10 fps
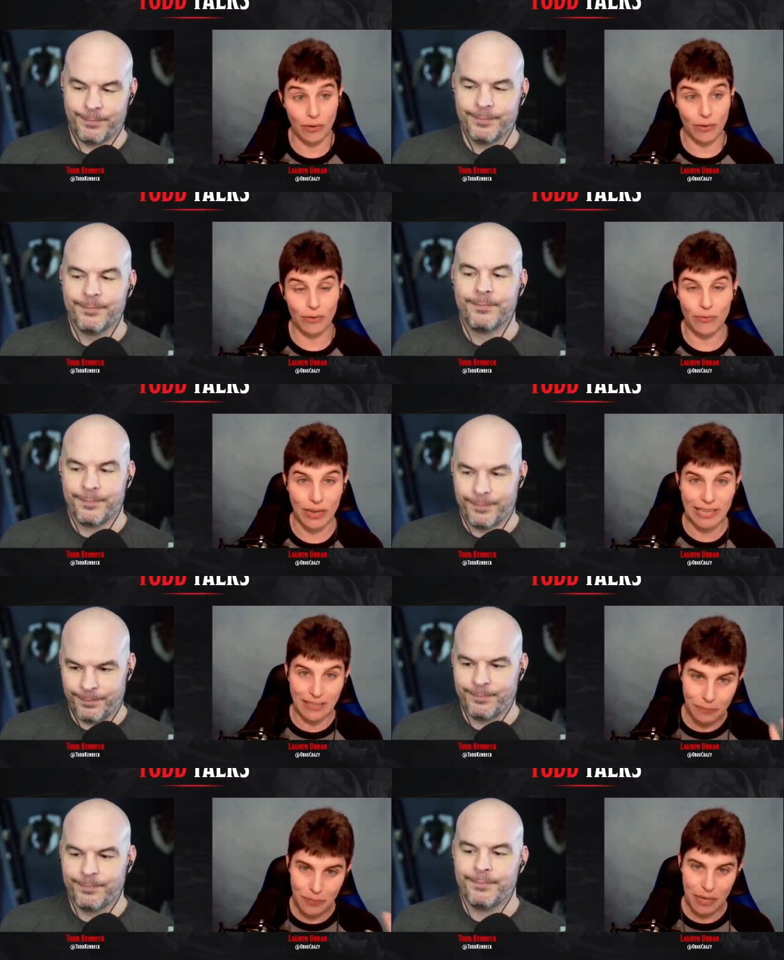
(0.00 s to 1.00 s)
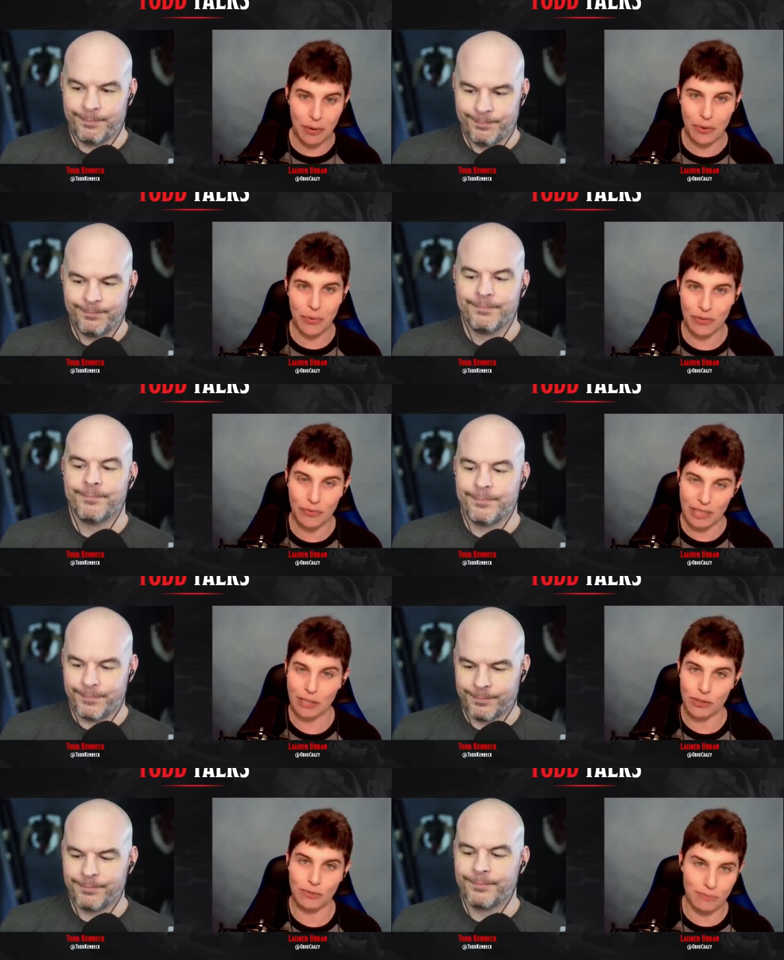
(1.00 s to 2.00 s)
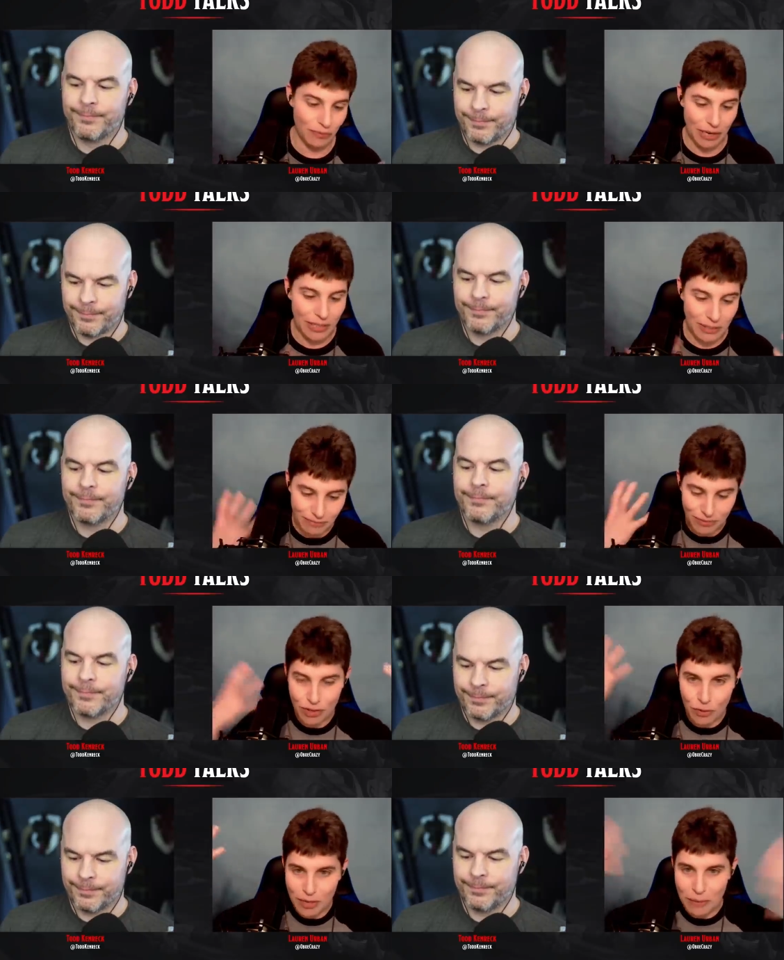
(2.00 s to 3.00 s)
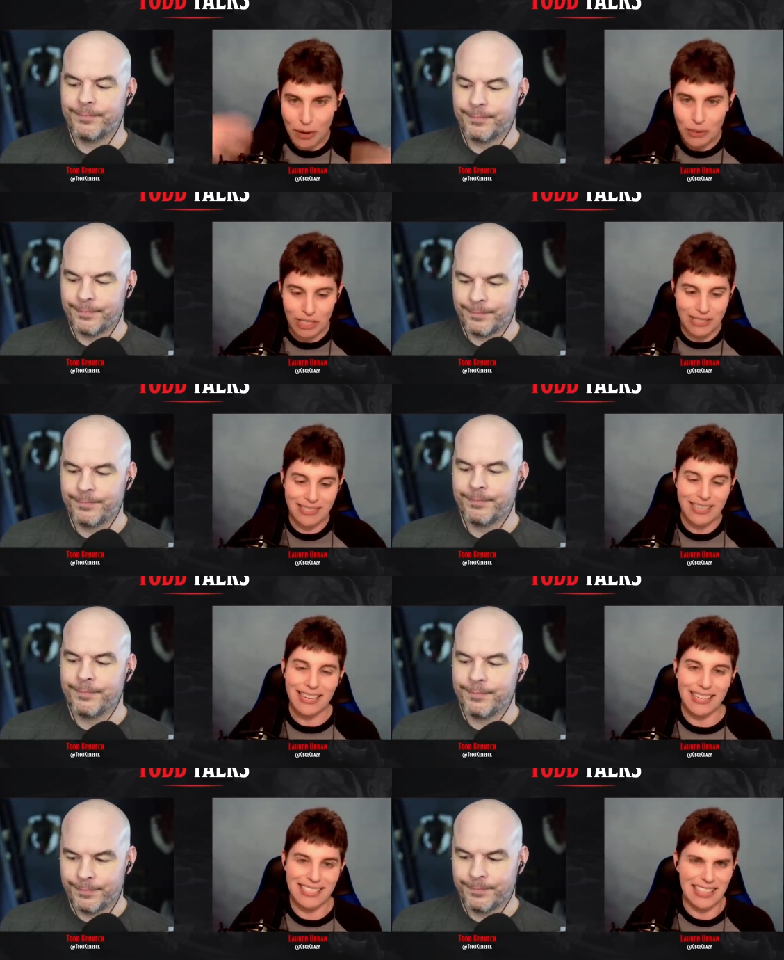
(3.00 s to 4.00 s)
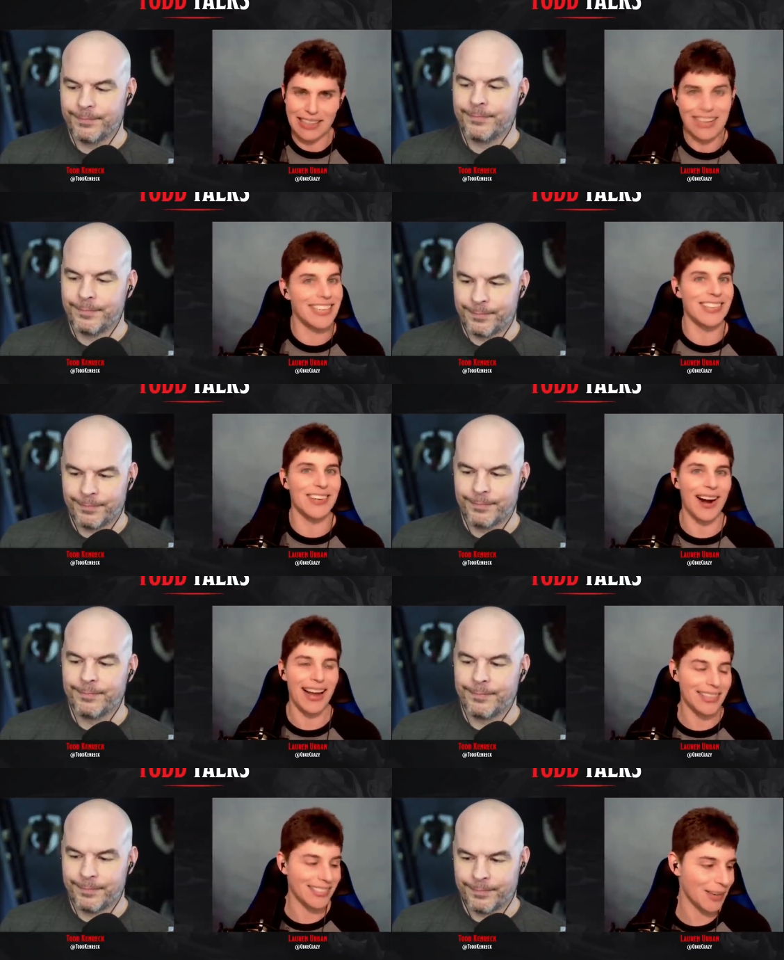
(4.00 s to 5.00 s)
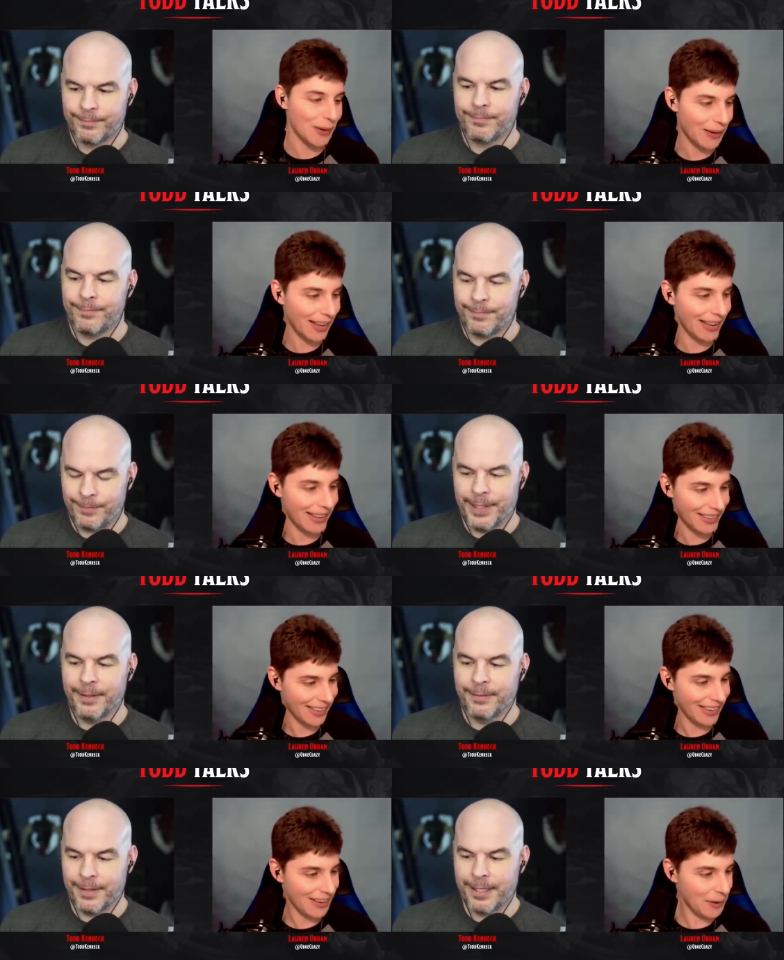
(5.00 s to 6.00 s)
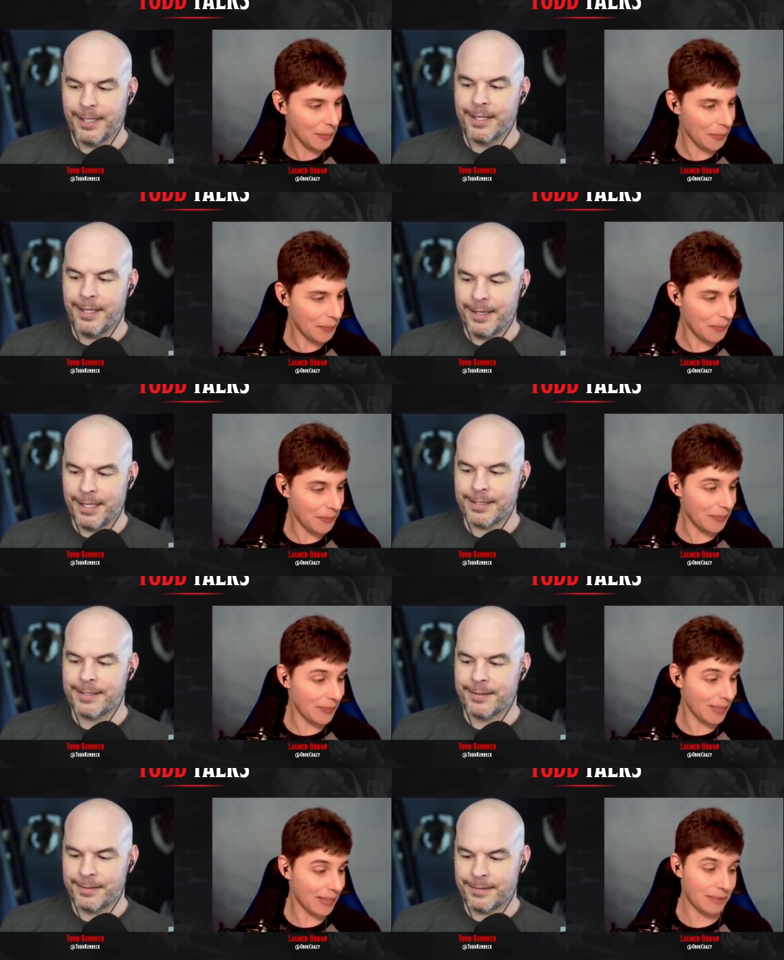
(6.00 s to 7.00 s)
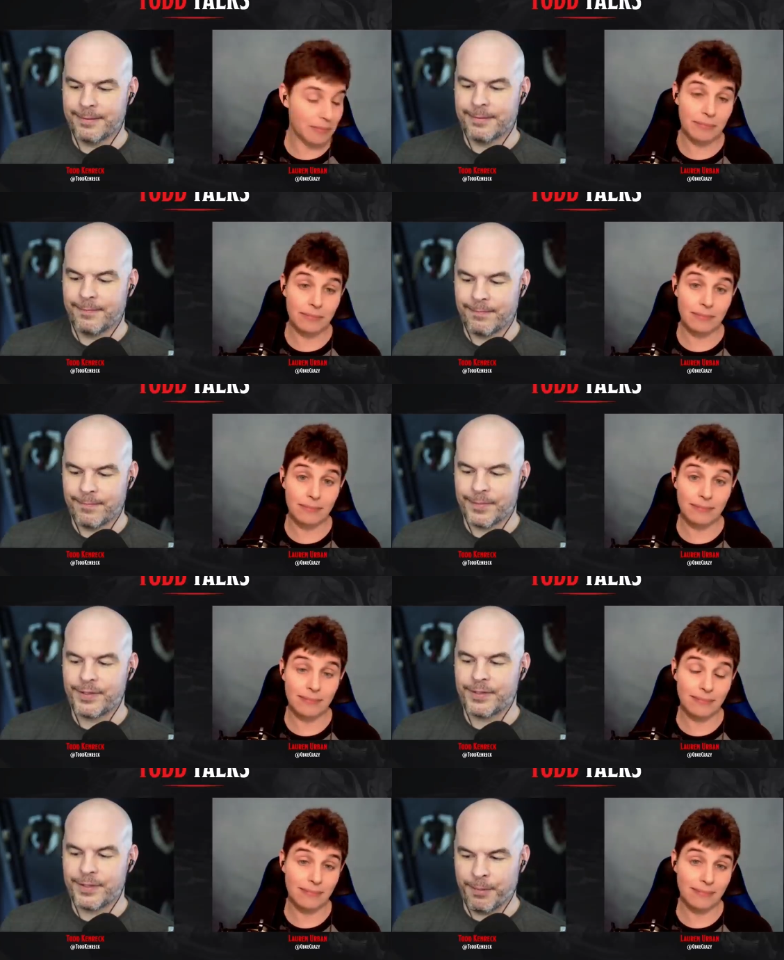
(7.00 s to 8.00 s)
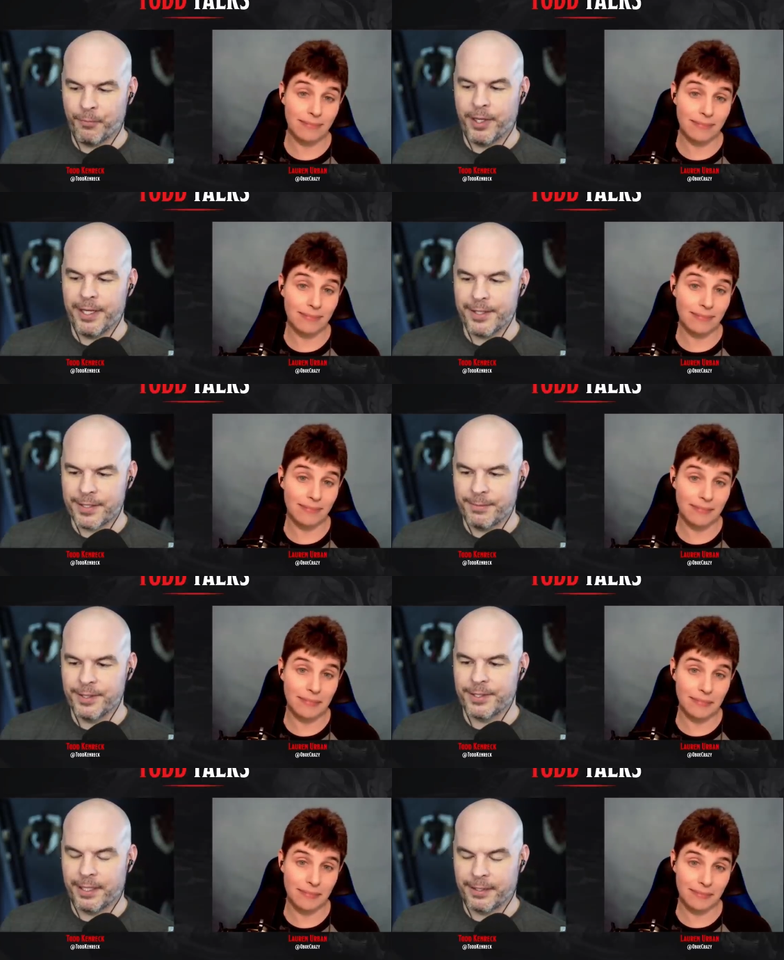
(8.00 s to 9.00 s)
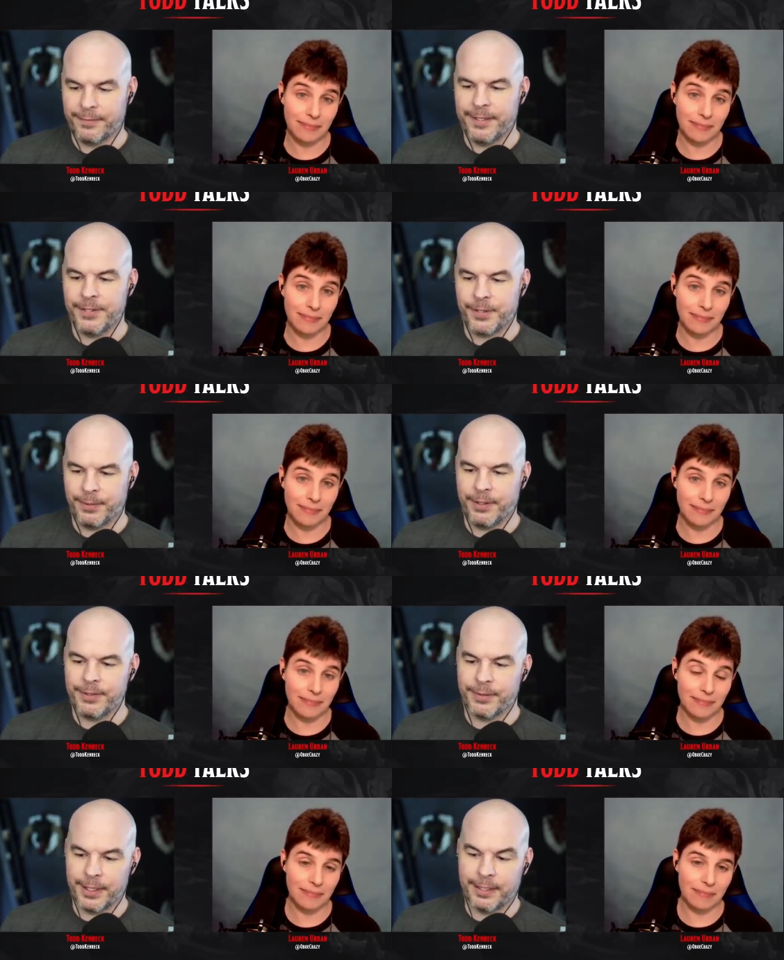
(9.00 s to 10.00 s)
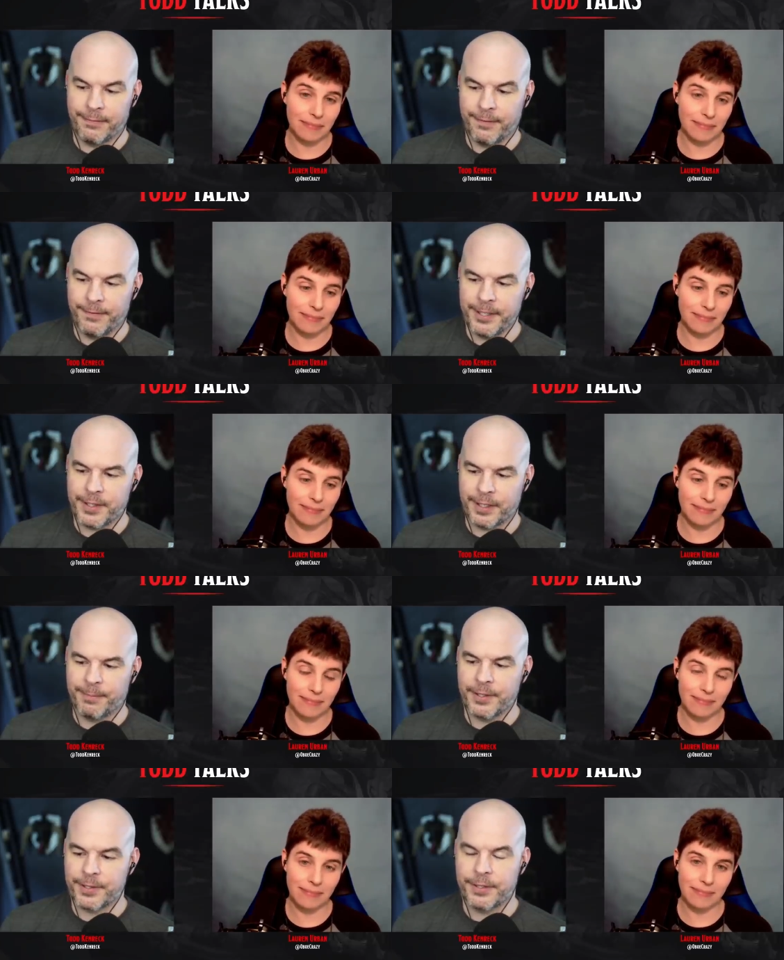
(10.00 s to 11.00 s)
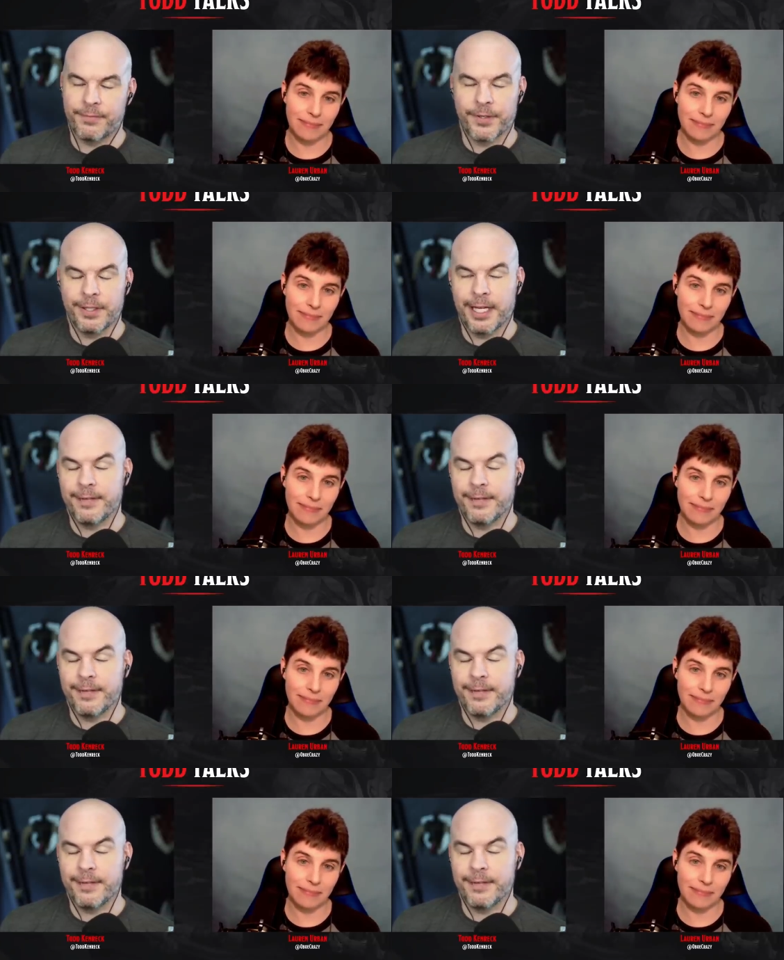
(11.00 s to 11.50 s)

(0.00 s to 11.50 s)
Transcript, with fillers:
Speaker 1: like real people with real real human emotions is light in your eyes so huh.
Speaker 2: yeah and that, and that's somewhat a cinematography issue, but also like if you're facing a person in real